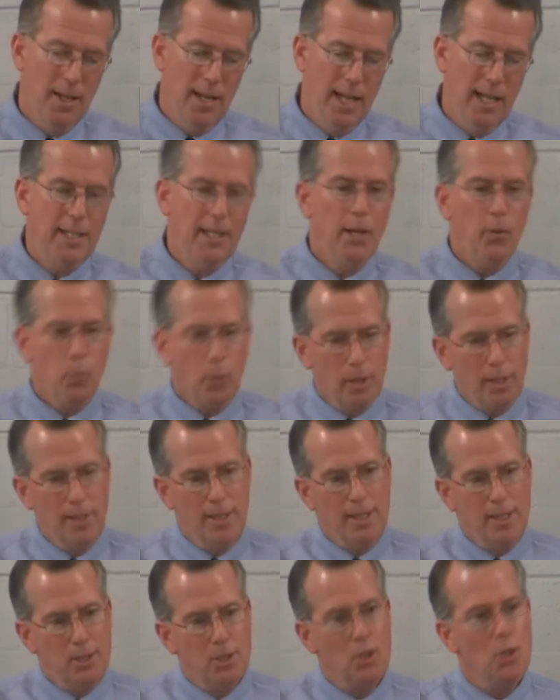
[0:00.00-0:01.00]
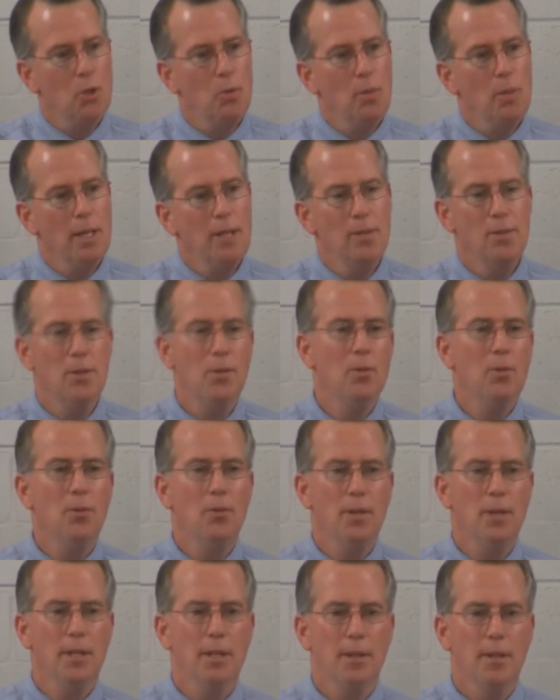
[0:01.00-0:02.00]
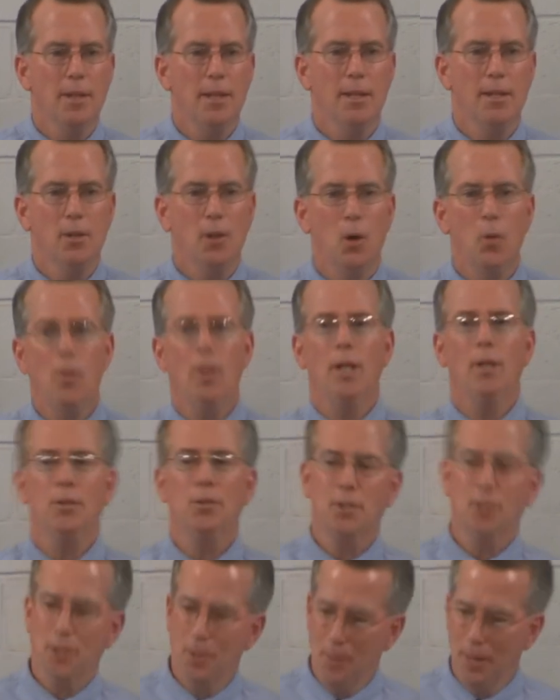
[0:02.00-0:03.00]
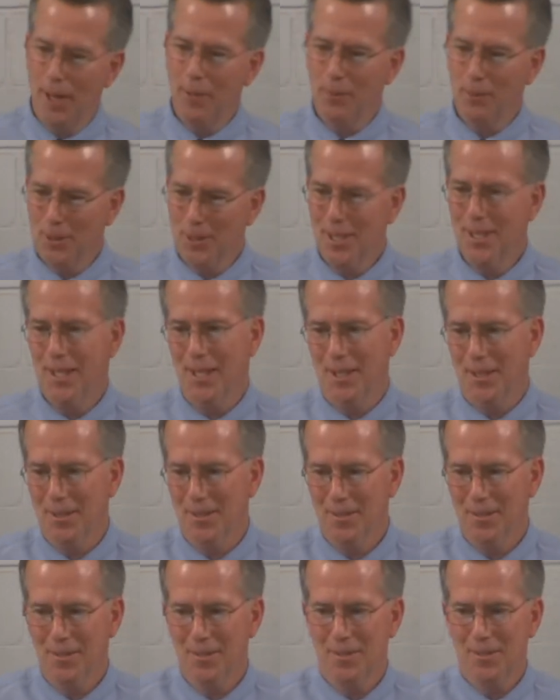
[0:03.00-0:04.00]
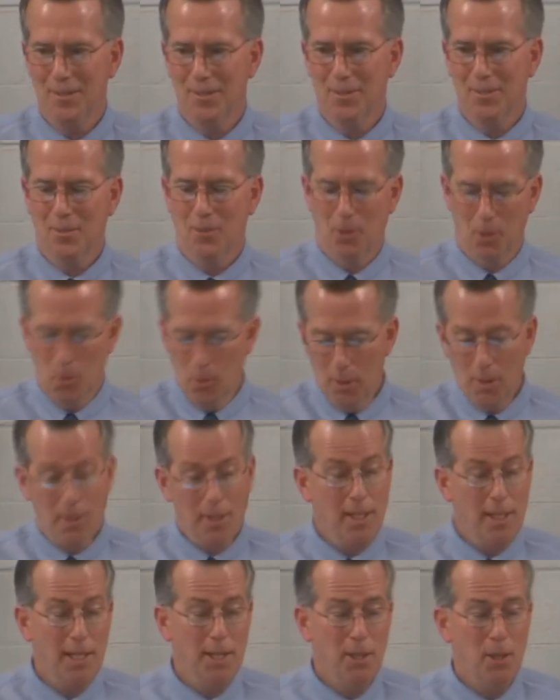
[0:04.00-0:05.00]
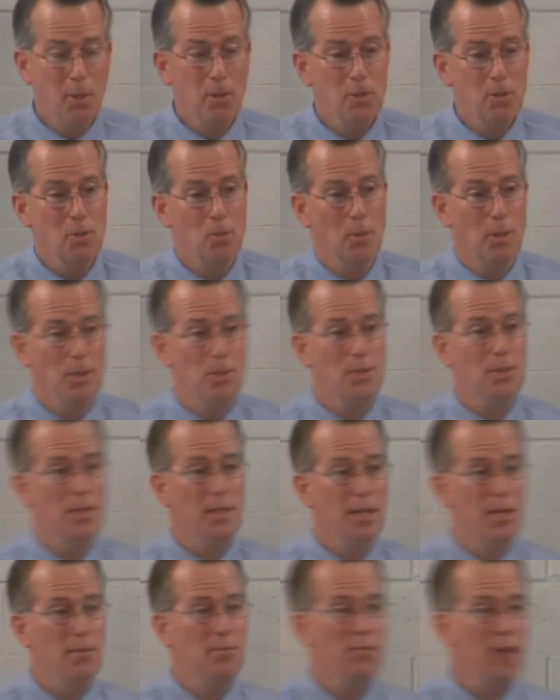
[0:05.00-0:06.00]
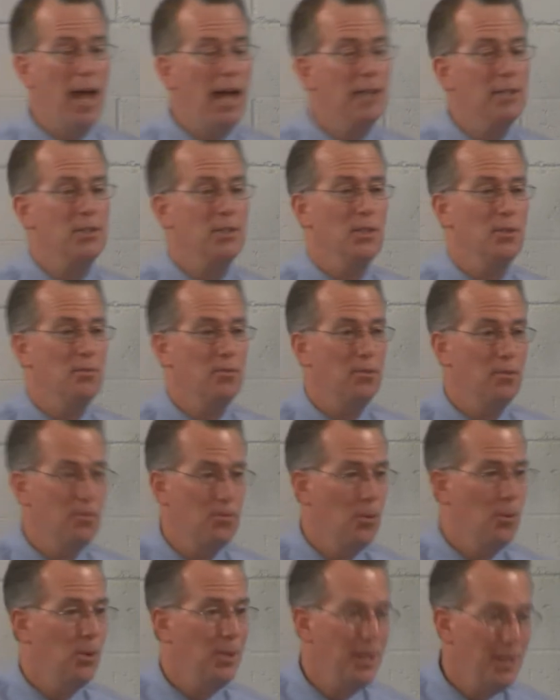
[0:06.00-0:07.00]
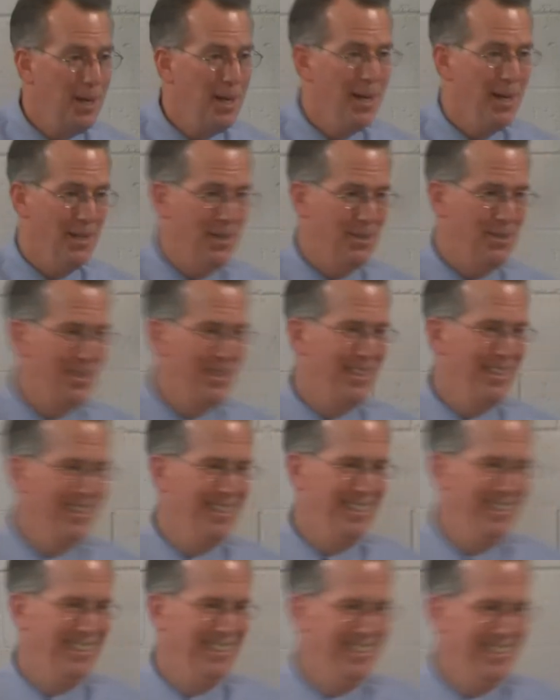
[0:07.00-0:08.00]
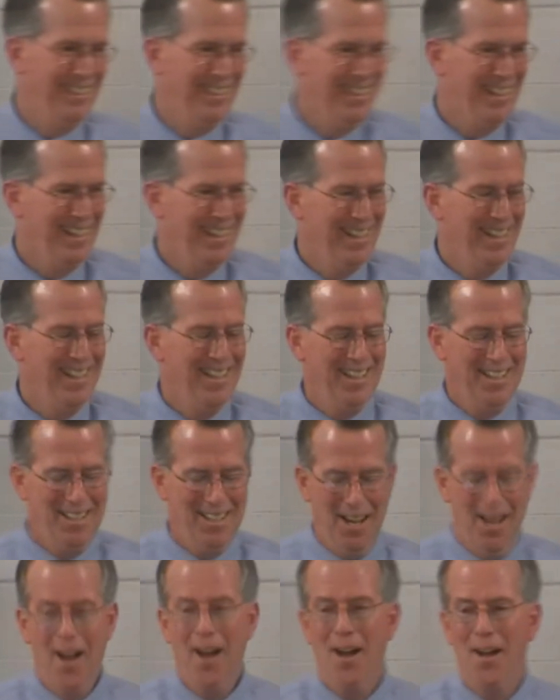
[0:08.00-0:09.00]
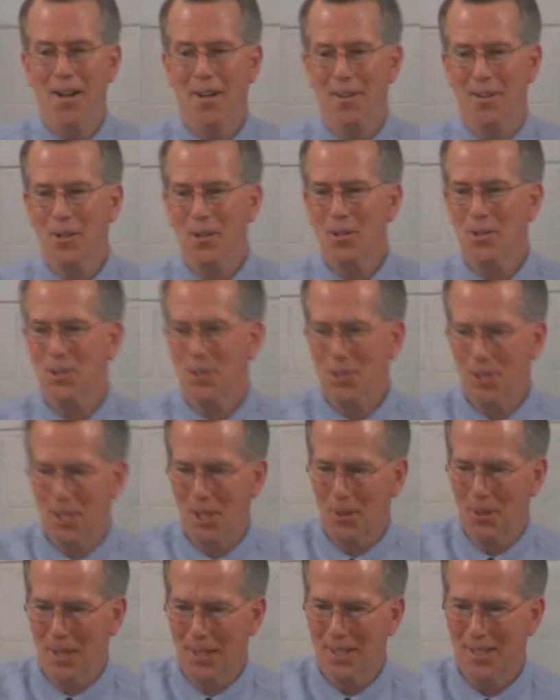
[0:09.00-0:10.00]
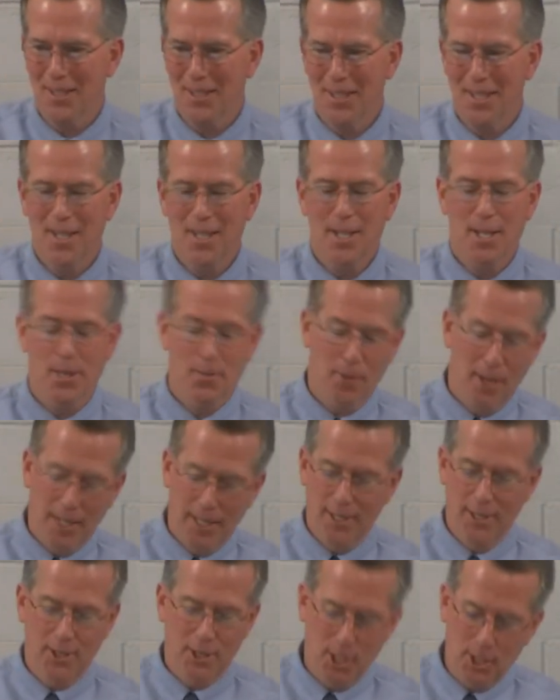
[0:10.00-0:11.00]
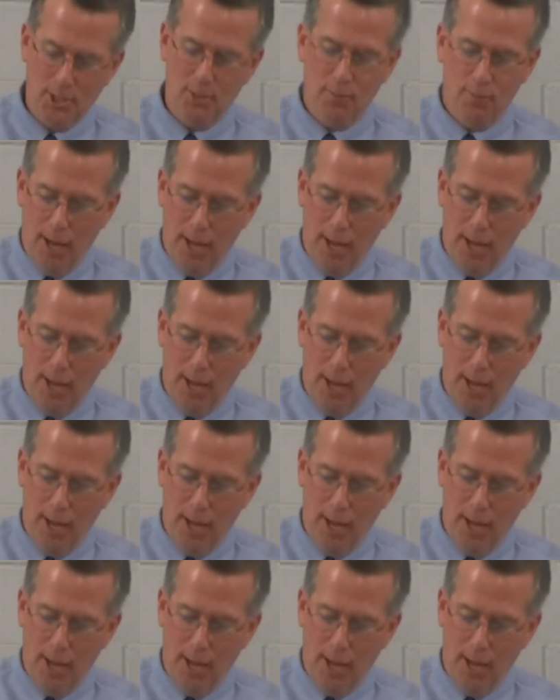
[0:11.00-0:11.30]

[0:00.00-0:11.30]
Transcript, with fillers: And yet, what did these two men do that, that no one else in the Bible did? Well, the one thing he noticed was that they fasted for 40 days. ah, there's the secret. If I can just